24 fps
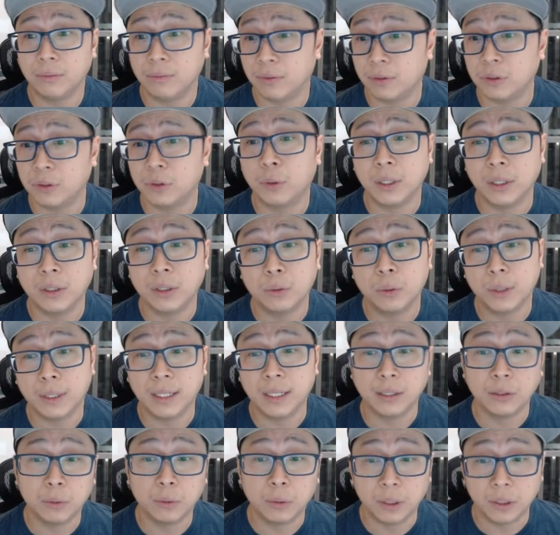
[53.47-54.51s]
for twenty
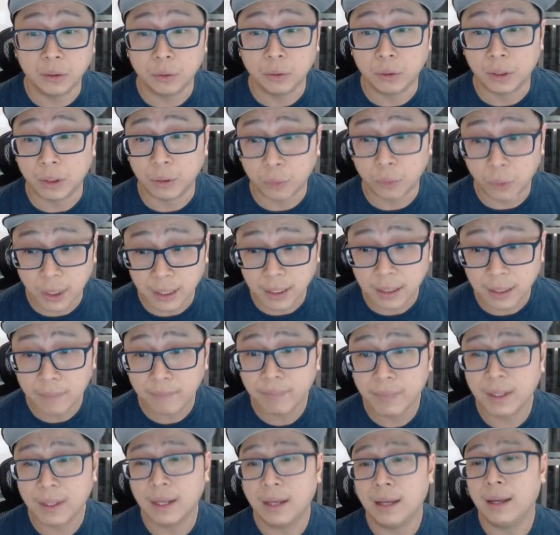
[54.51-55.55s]
twenty and twenty twenty-one.
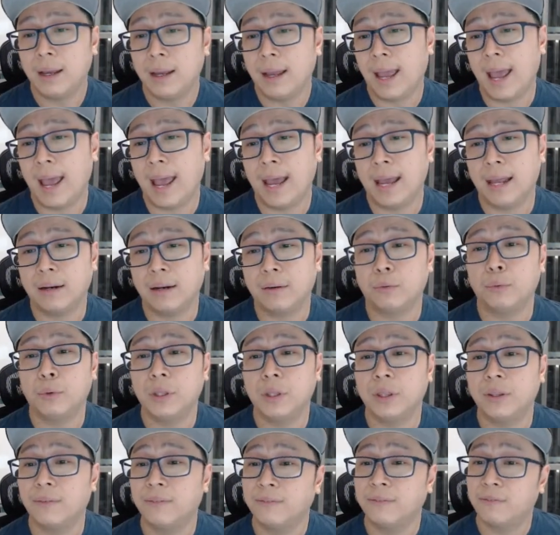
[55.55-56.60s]
And
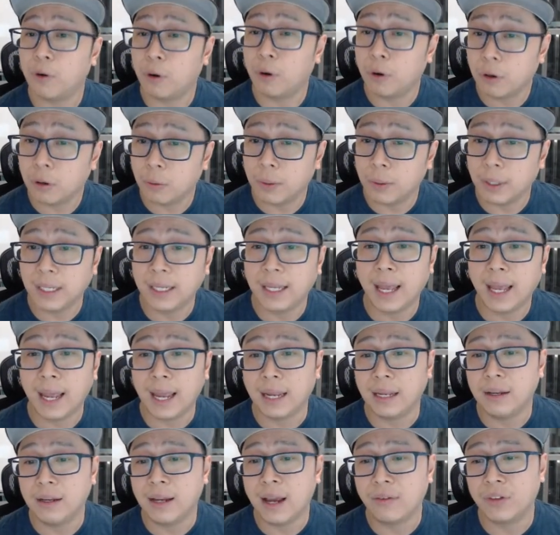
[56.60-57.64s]
with the four oh one
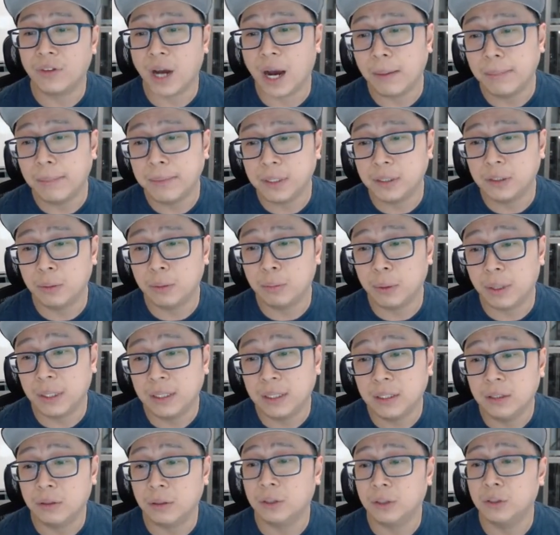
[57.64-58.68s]
k, you have the option to put
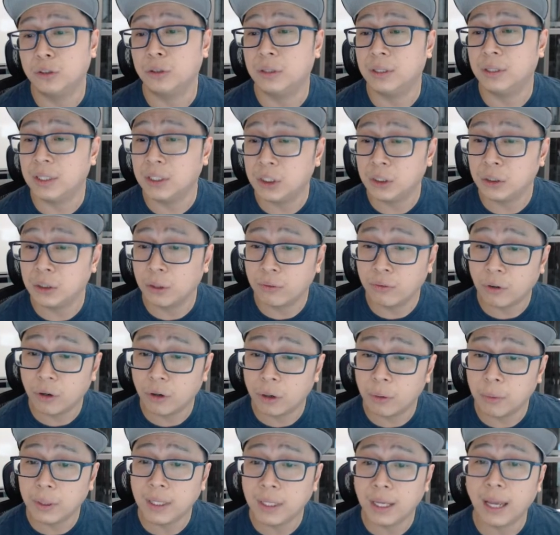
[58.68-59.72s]
into a traditional
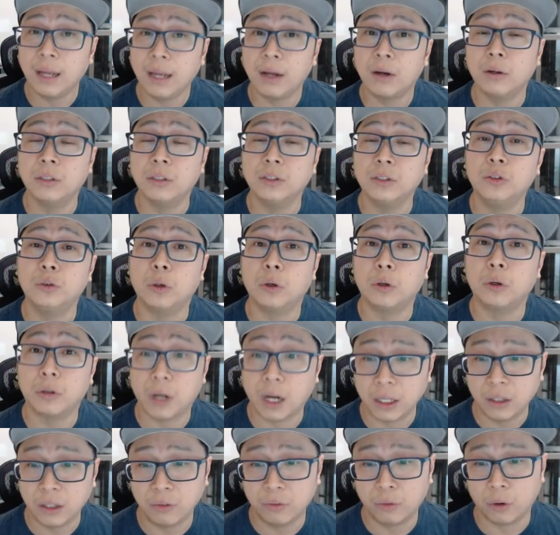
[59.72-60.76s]
four oh one k or into a
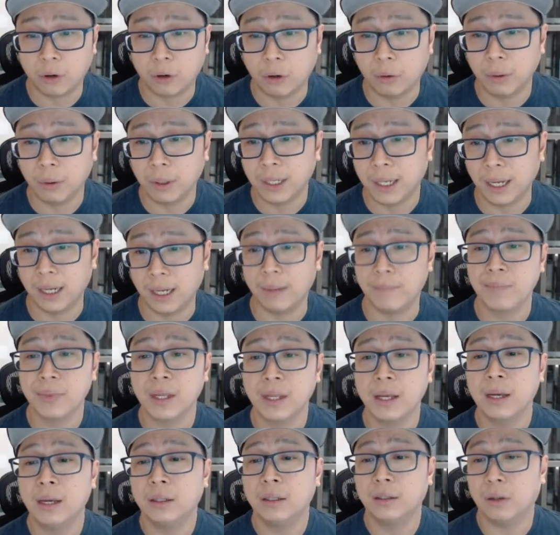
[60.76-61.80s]
Roth four oh one k.
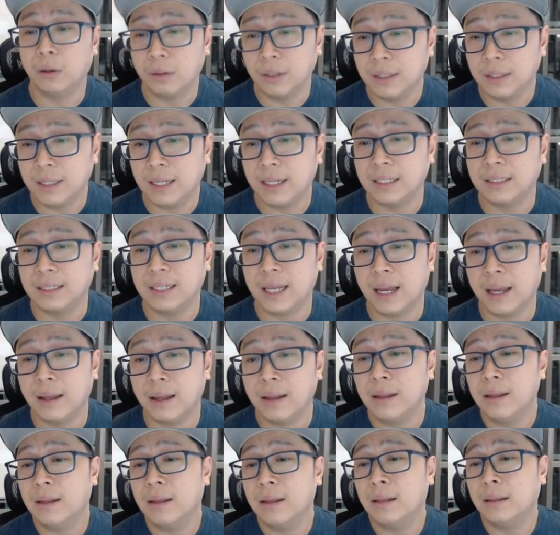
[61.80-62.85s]
The only thing is that
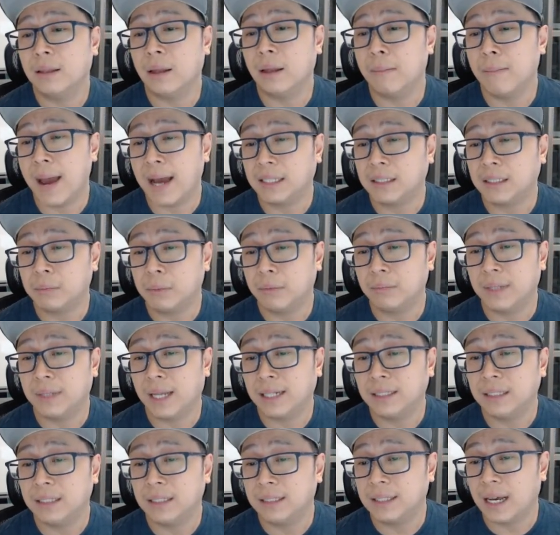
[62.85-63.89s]
the maximum
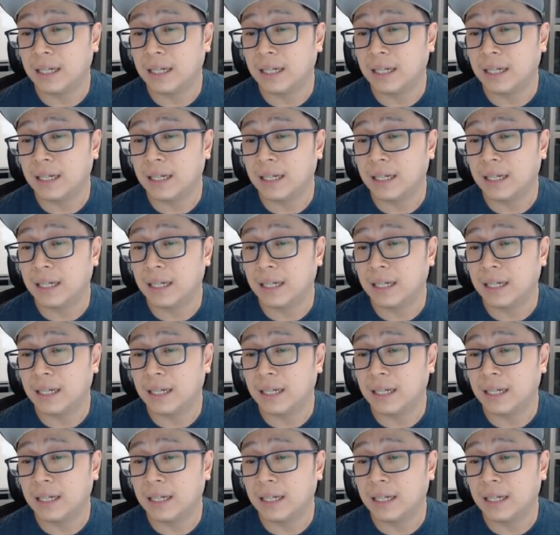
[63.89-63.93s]
nineteen